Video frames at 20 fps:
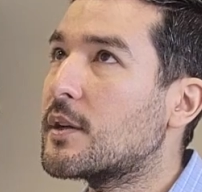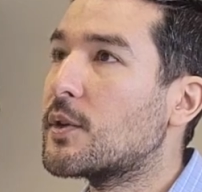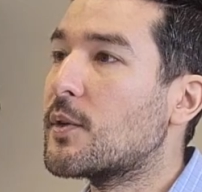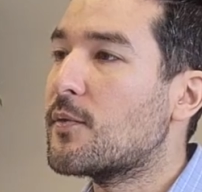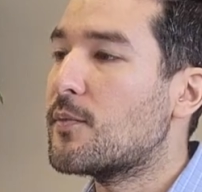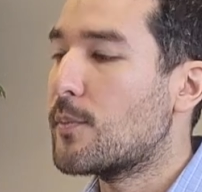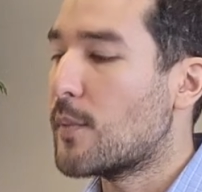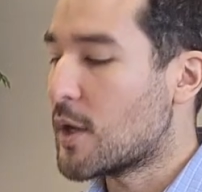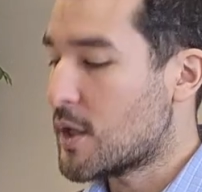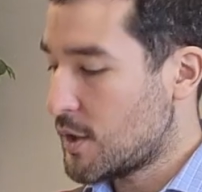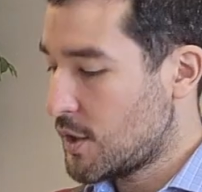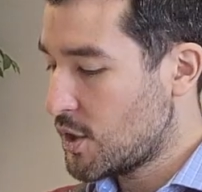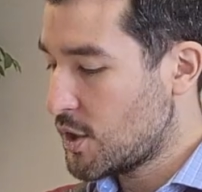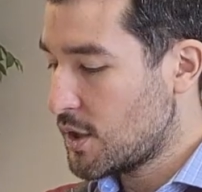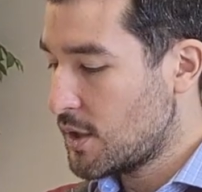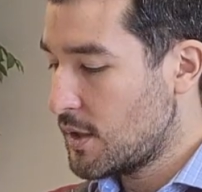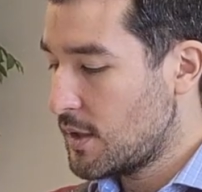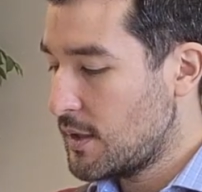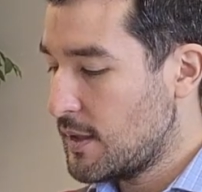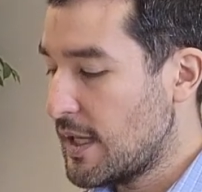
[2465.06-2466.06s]
of March.
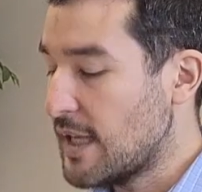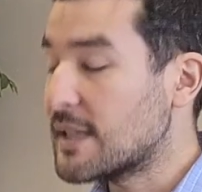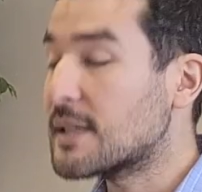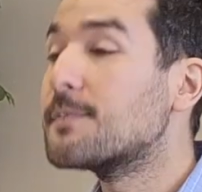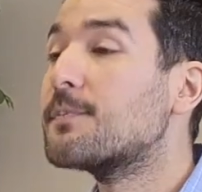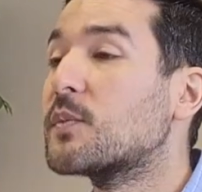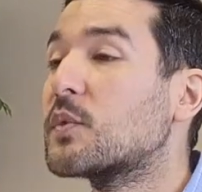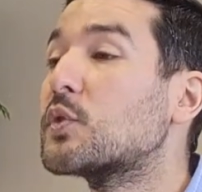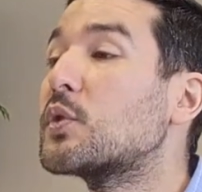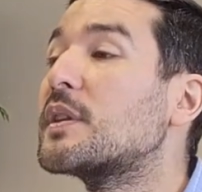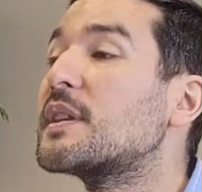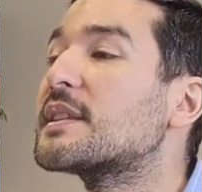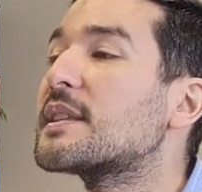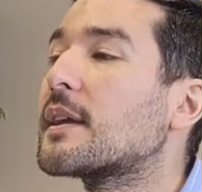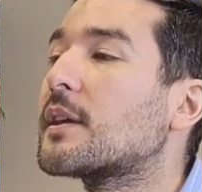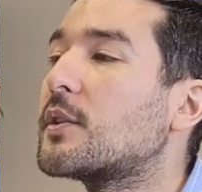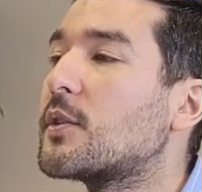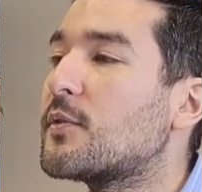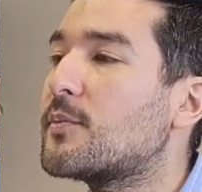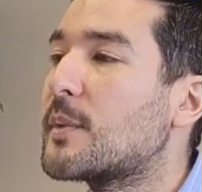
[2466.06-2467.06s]
Yes,
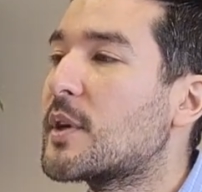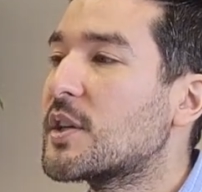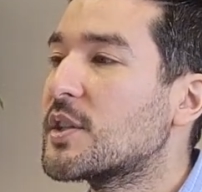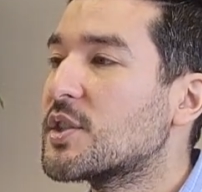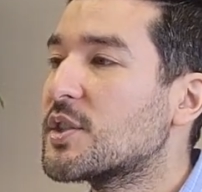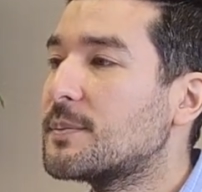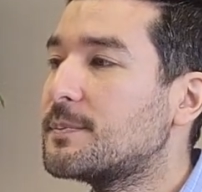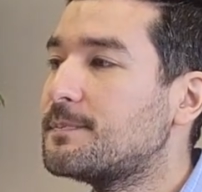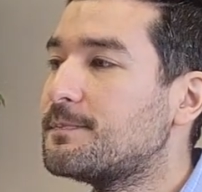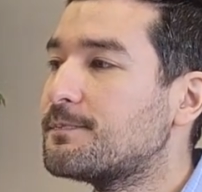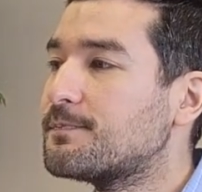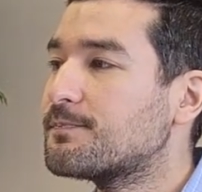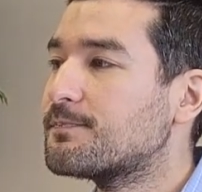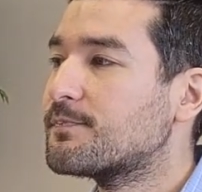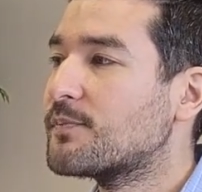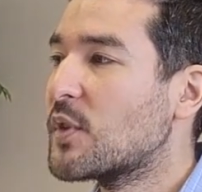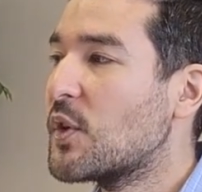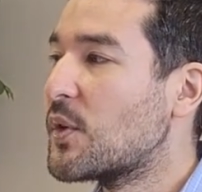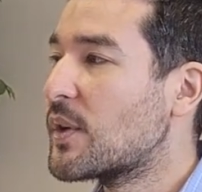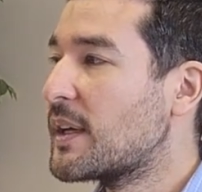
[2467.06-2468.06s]
22nd of March.
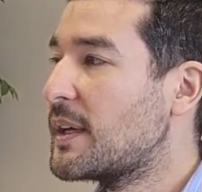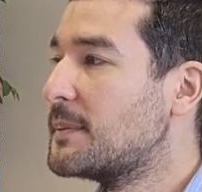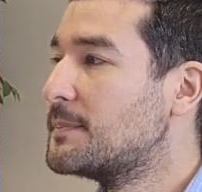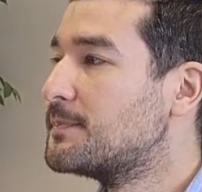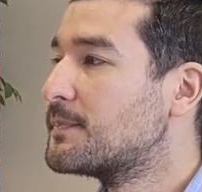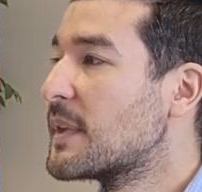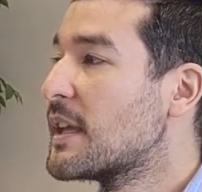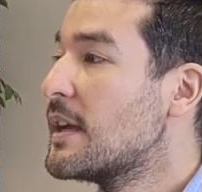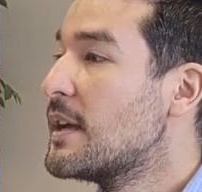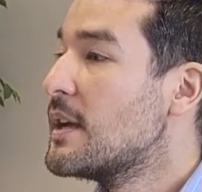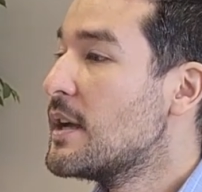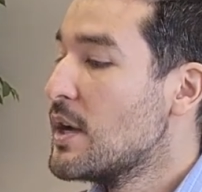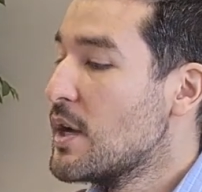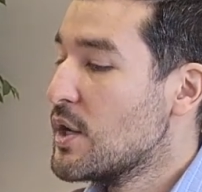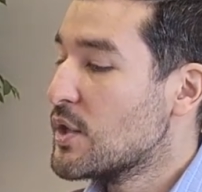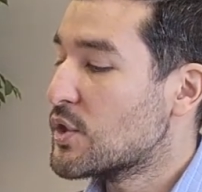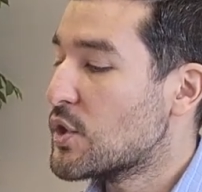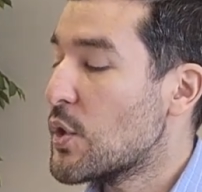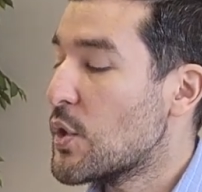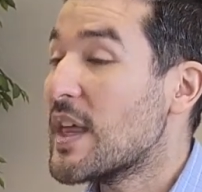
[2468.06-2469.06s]
Okay,
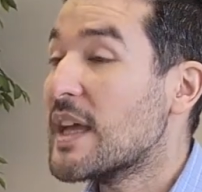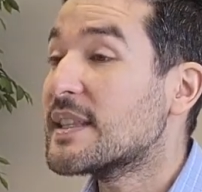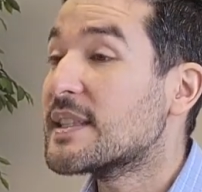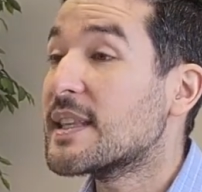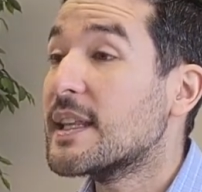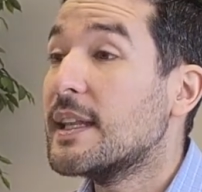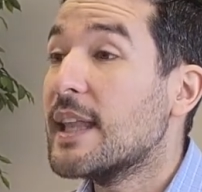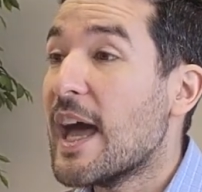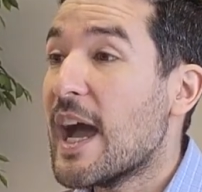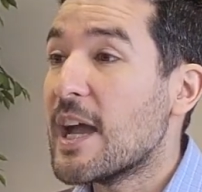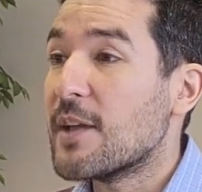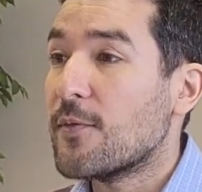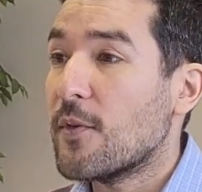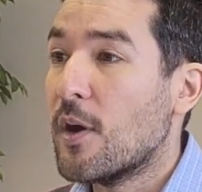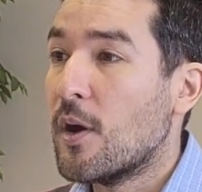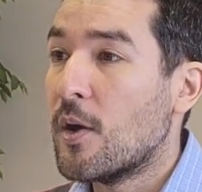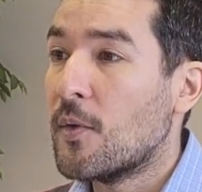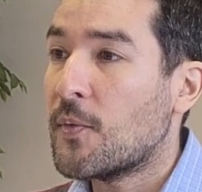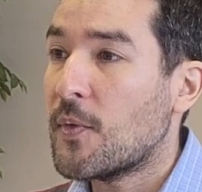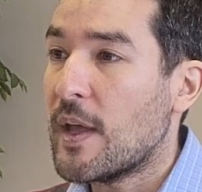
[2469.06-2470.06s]
so that's the life
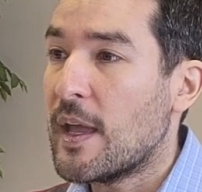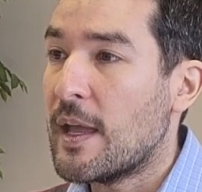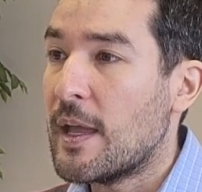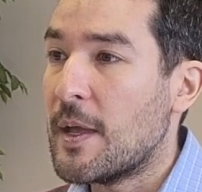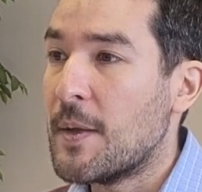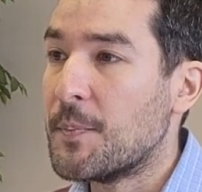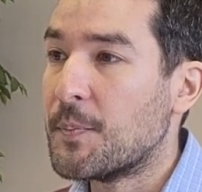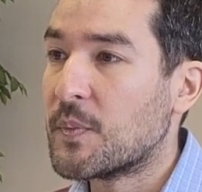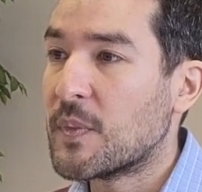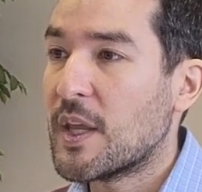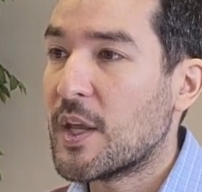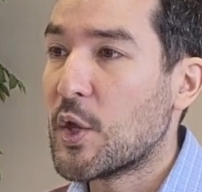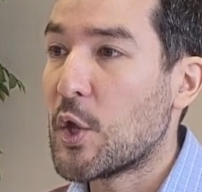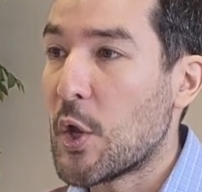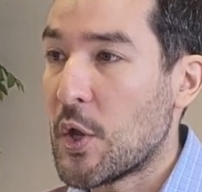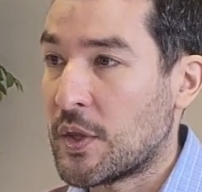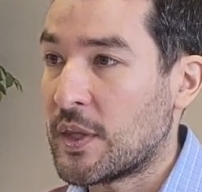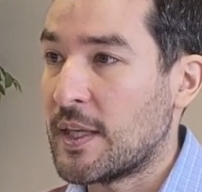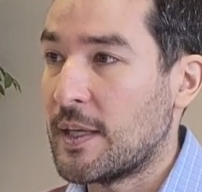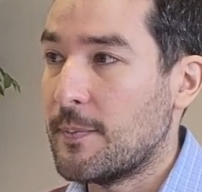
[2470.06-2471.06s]
of
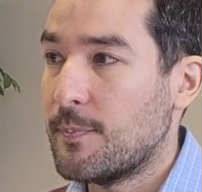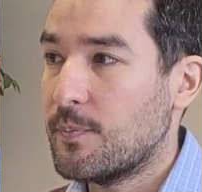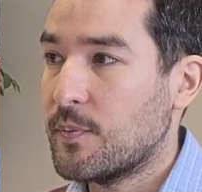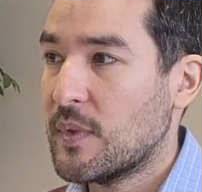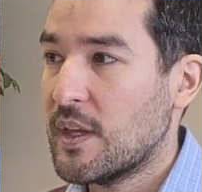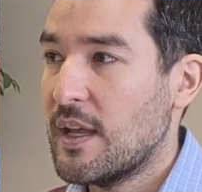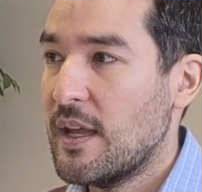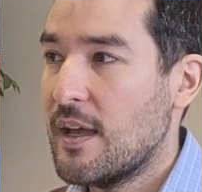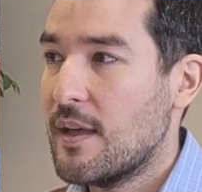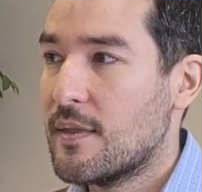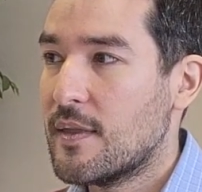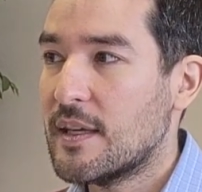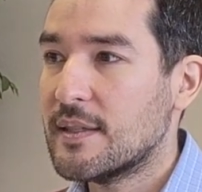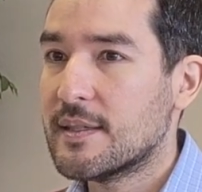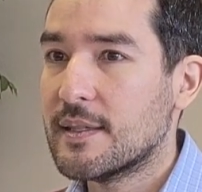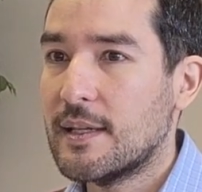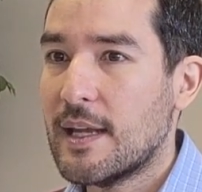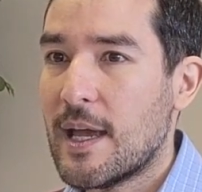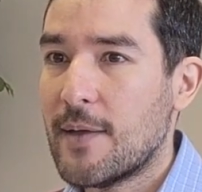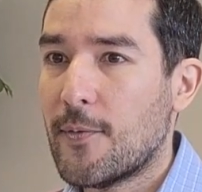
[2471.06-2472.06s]
Goethe. That's
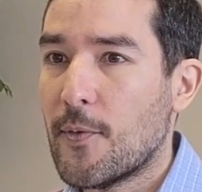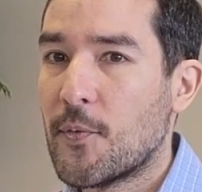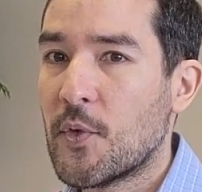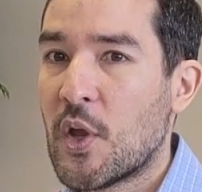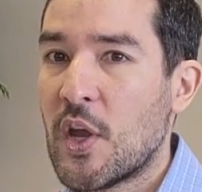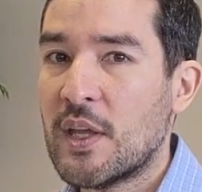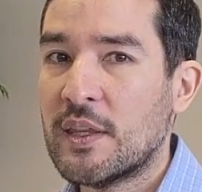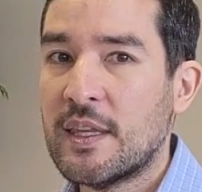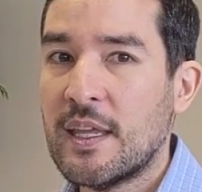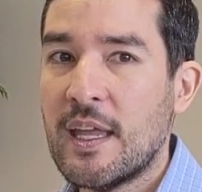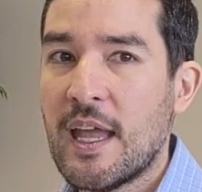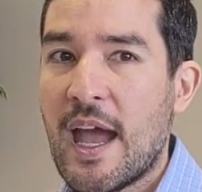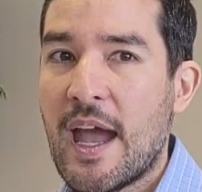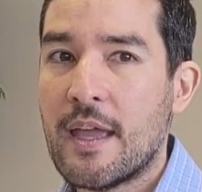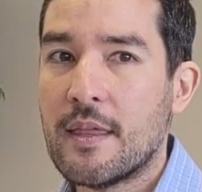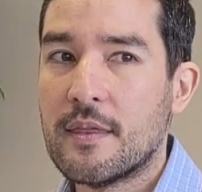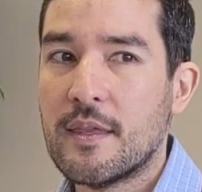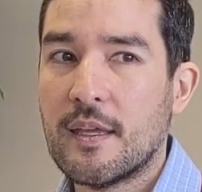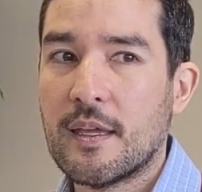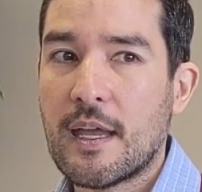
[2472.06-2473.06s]
the life of Goethe. I
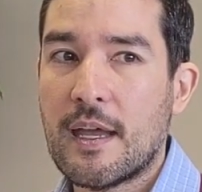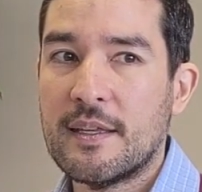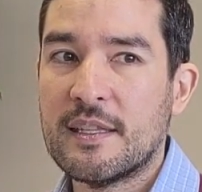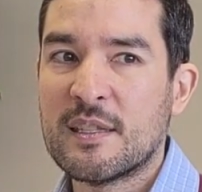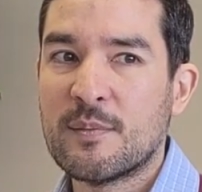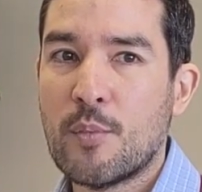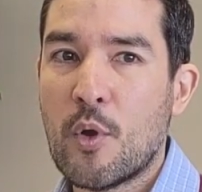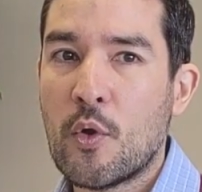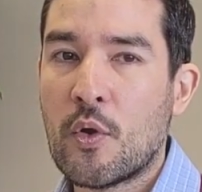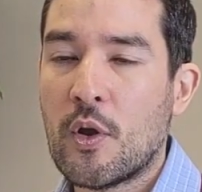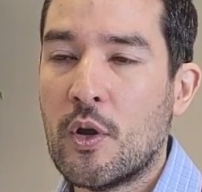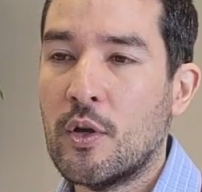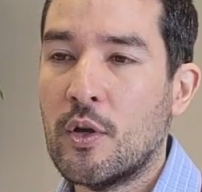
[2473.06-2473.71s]
think I spoke